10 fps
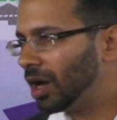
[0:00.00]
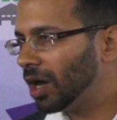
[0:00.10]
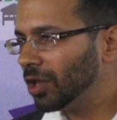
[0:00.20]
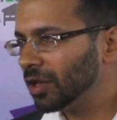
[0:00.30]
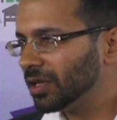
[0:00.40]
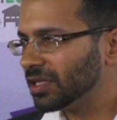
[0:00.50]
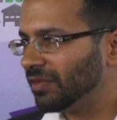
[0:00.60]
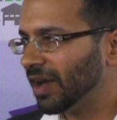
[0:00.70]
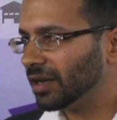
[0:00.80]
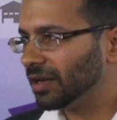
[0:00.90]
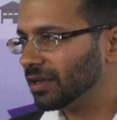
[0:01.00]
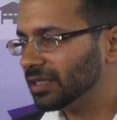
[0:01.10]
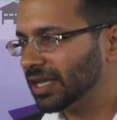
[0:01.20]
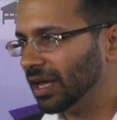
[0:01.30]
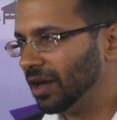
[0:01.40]
a lot of the surfactant.
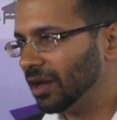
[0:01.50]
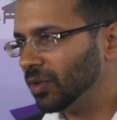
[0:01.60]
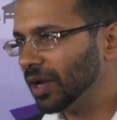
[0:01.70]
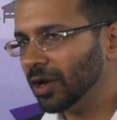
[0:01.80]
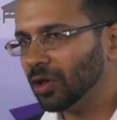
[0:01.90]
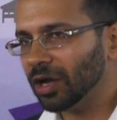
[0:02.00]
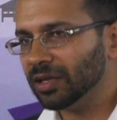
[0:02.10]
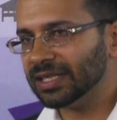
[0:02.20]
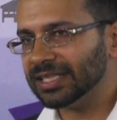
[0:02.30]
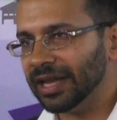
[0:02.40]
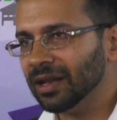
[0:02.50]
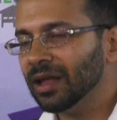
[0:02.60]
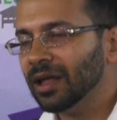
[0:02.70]
You can get a lot of the stain,